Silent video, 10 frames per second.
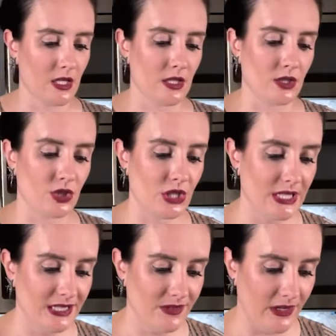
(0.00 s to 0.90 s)
she
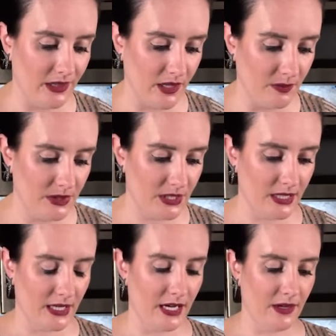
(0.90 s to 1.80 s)
developed
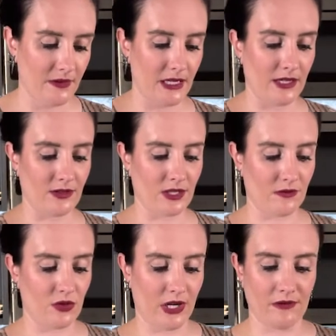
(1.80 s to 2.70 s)
half an ounce of
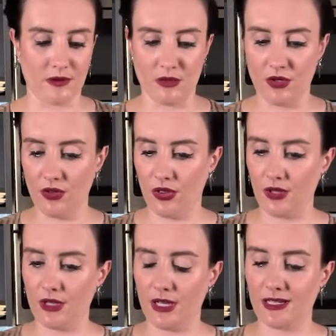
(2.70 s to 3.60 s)
dry vermouth,
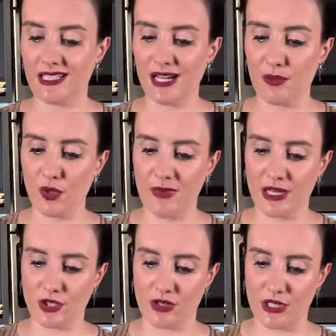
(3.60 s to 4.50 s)
a double
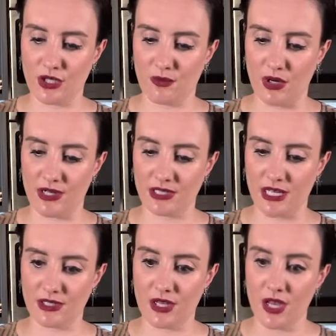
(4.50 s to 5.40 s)
maturation process.